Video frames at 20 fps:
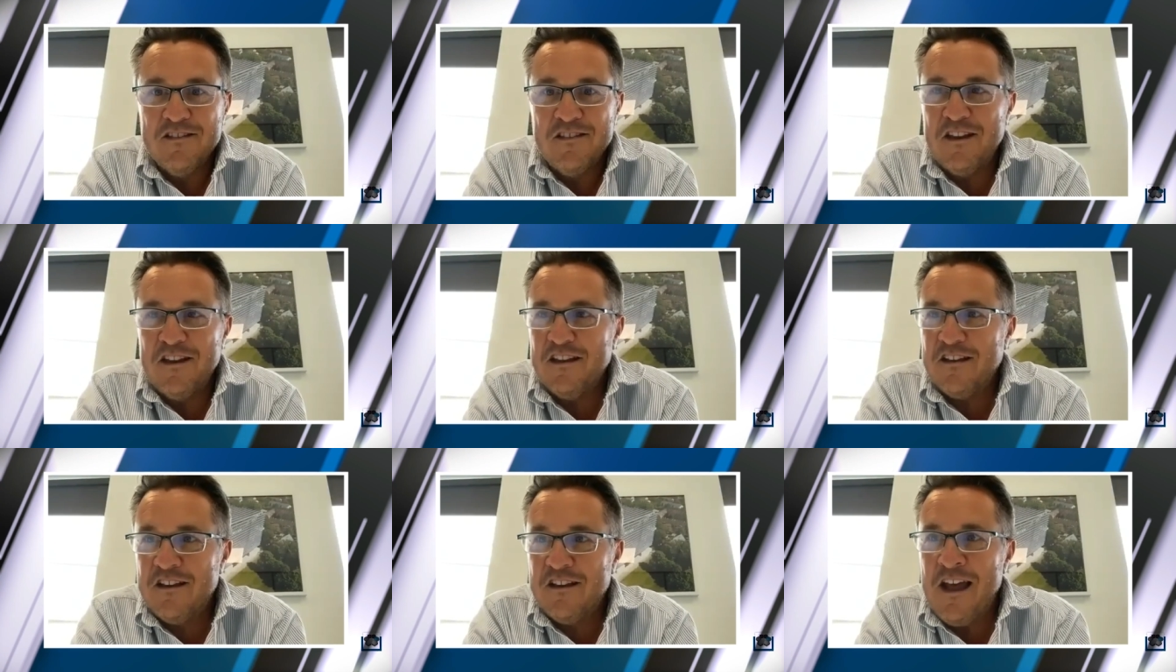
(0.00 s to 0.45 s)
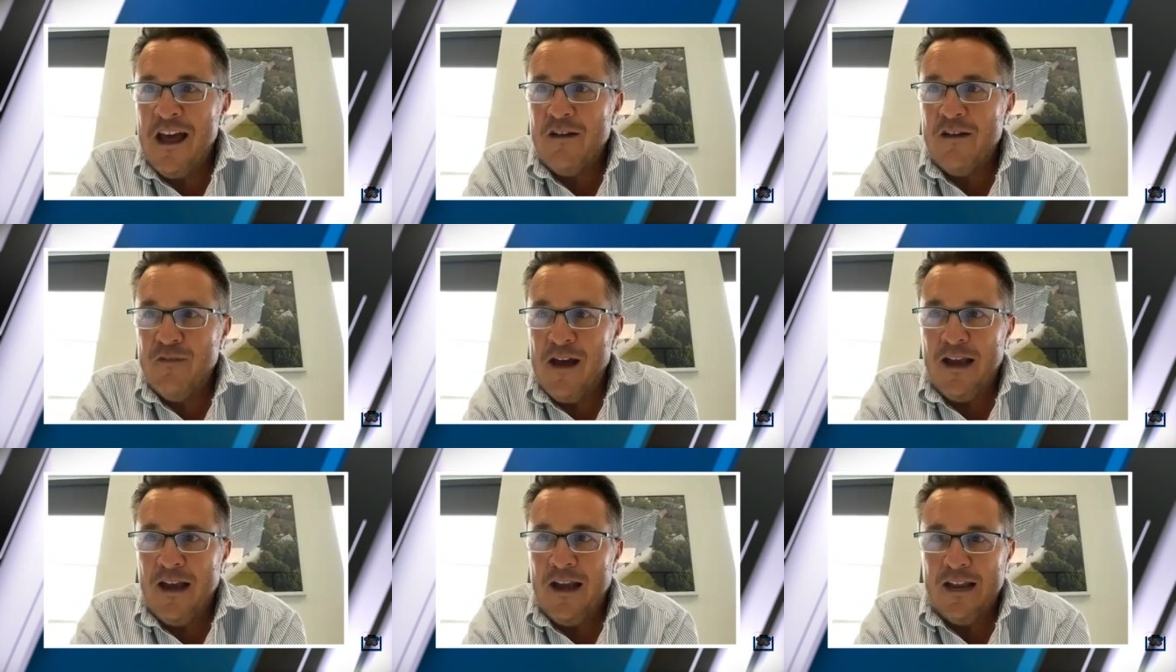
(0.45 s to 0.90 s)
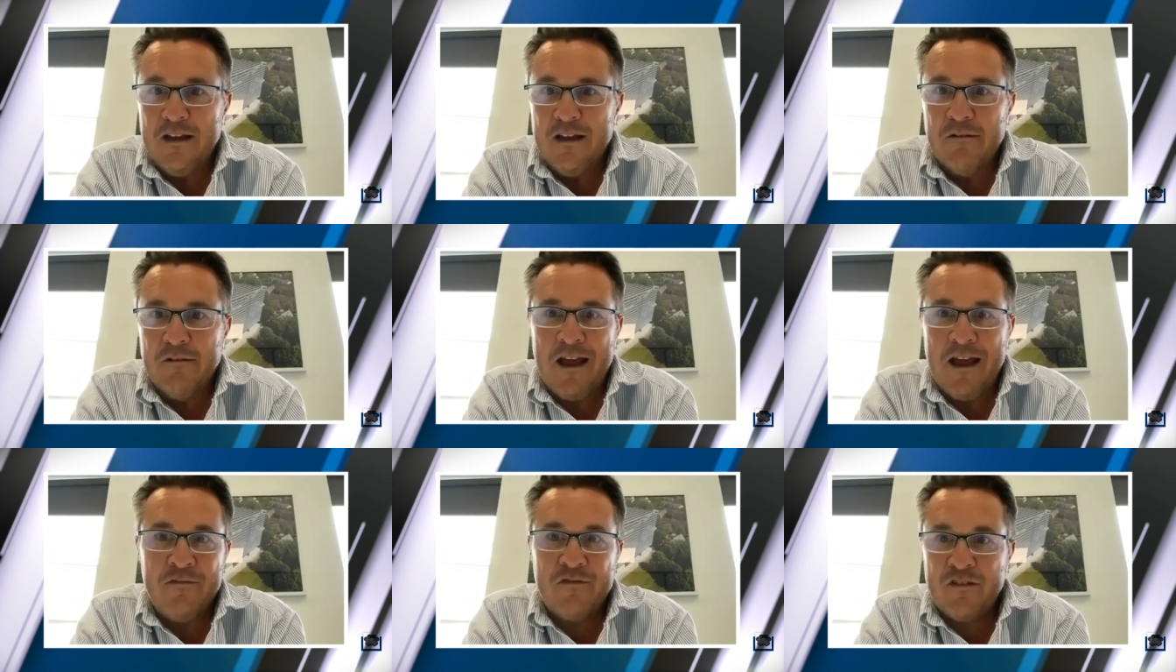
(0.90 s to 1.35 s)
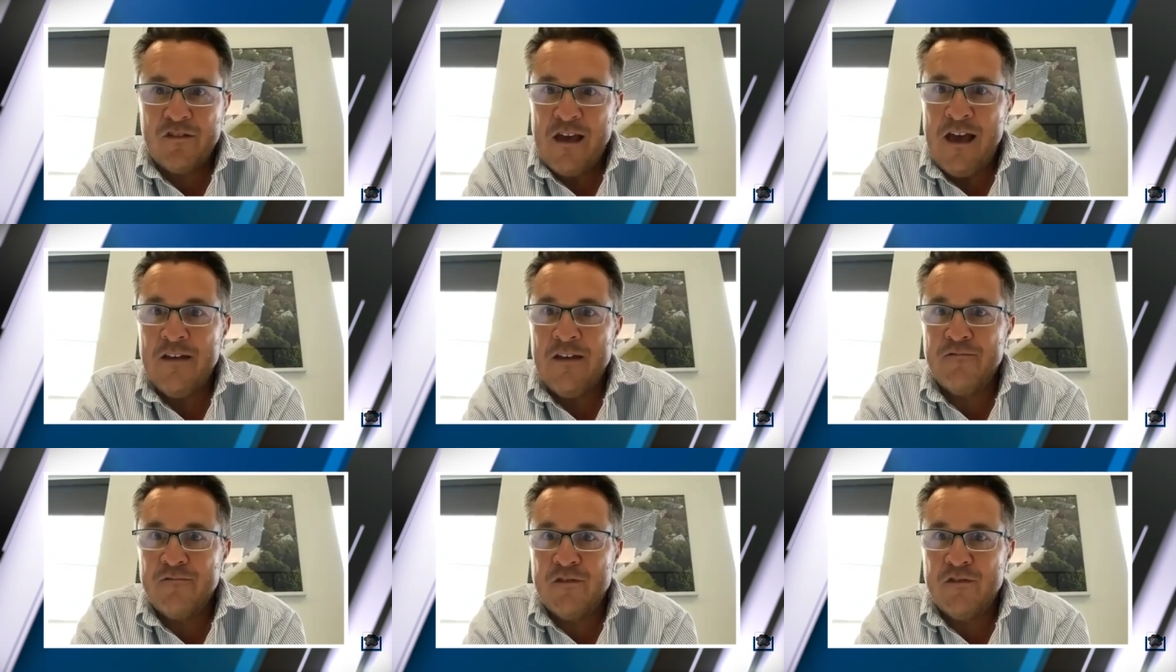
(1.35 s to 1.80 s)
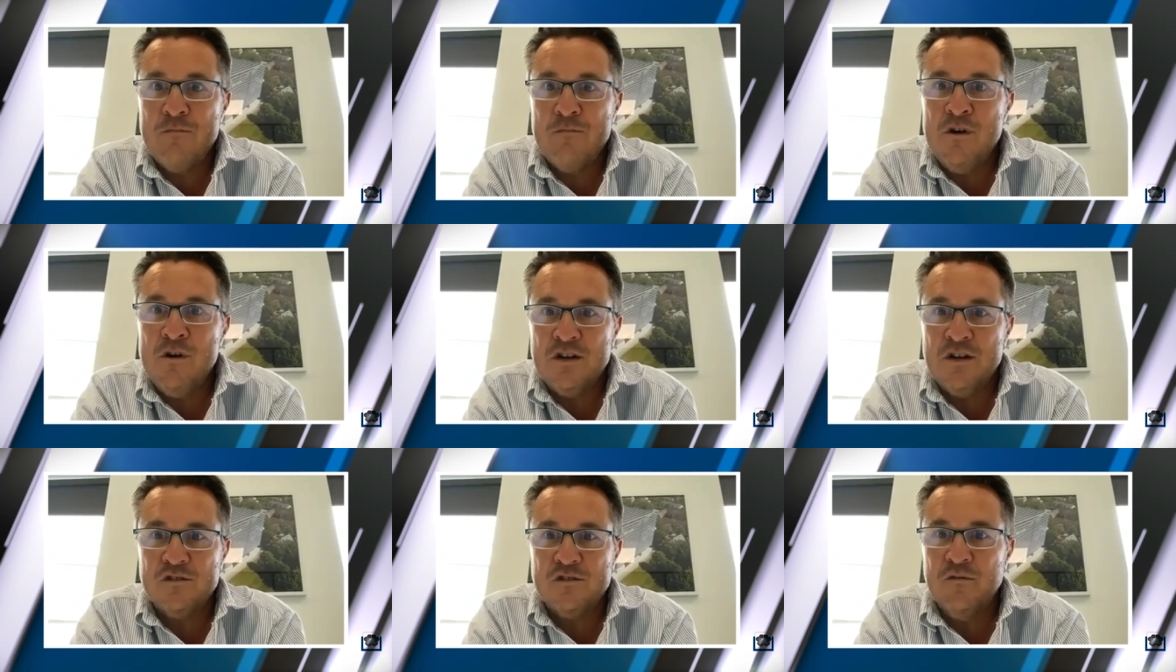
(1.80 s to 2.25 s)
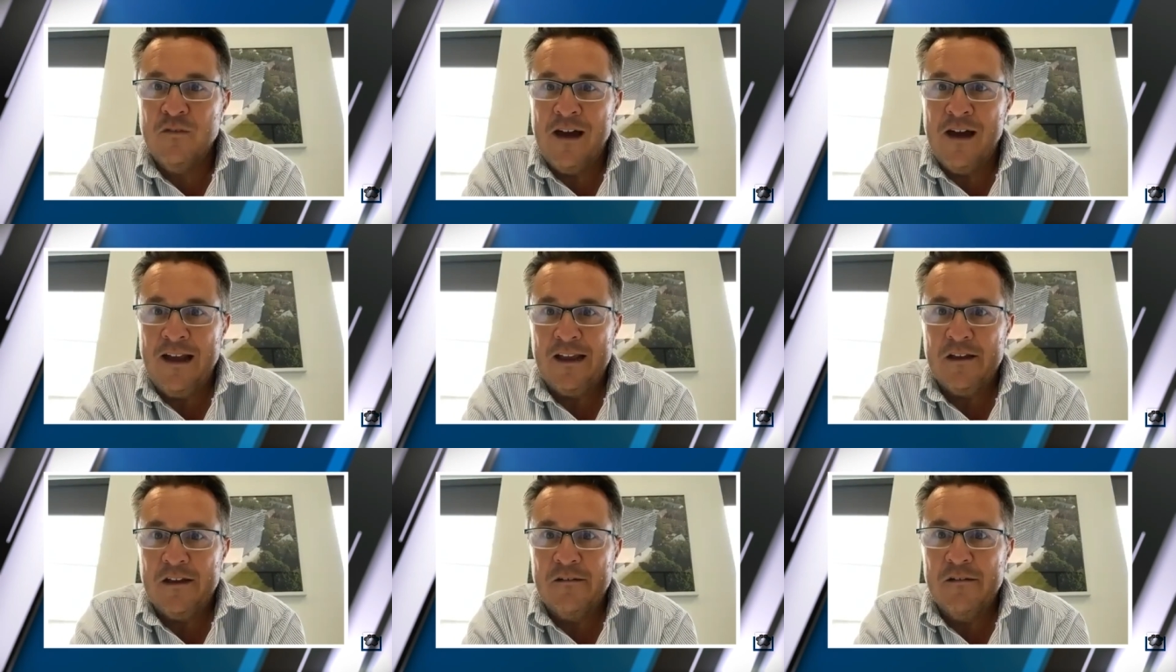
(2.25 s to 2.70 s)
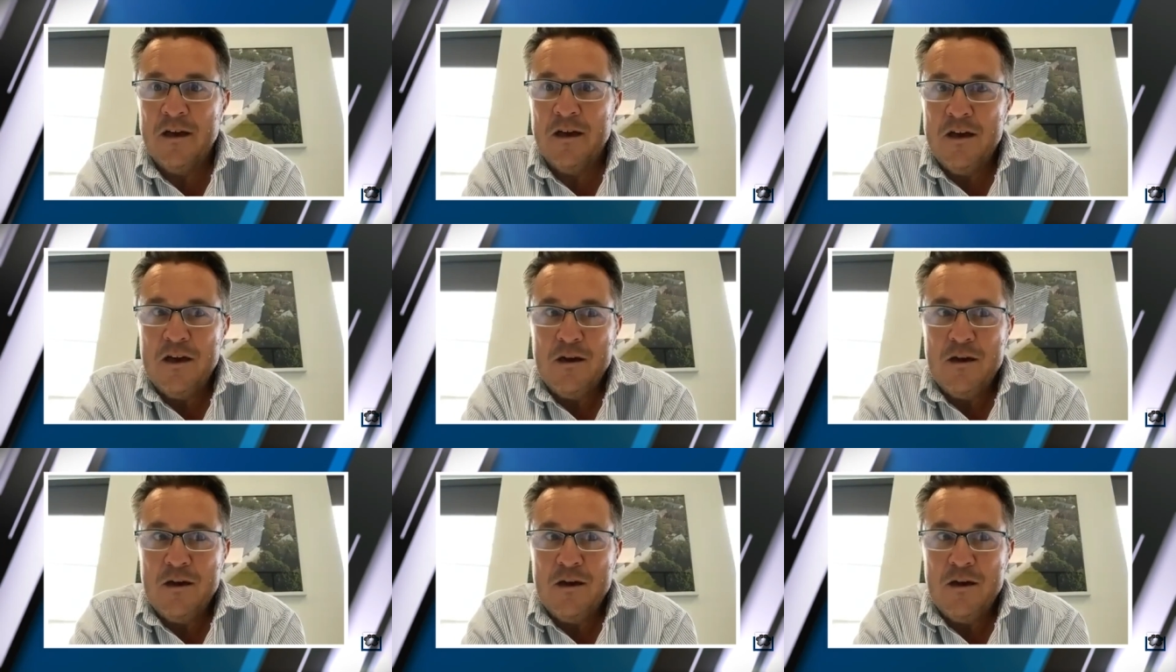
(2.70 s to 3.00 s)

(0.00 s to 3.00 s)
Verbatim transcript: that it can add value and have, have commercial value.